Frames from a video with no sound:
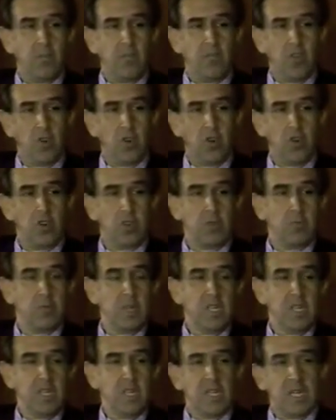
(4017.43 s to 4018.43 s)
form,
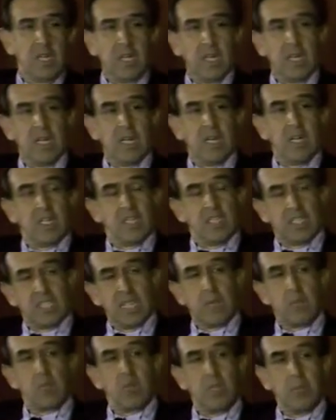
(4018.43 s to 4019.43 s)
the
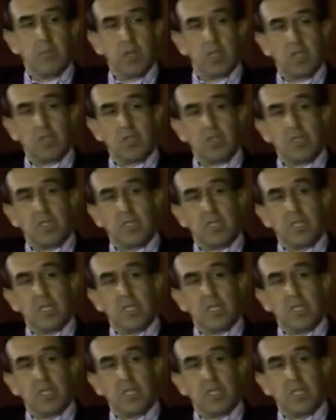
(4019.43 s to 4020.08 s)
same with the models.